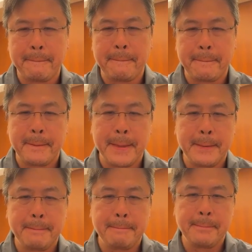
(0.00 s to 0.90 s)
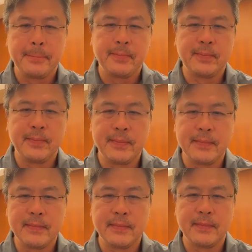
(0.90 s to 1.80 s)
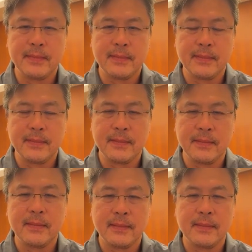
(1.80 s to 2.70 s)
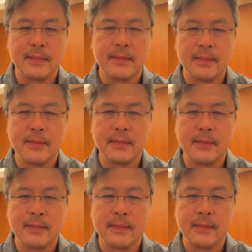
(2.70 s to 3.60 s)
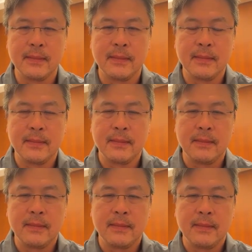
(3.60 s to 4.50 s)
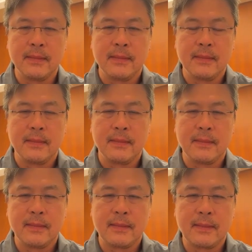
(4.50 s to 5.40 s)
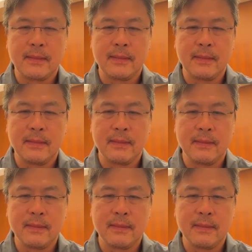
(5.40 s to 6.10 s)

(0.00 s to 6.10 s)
This person isn't speaking.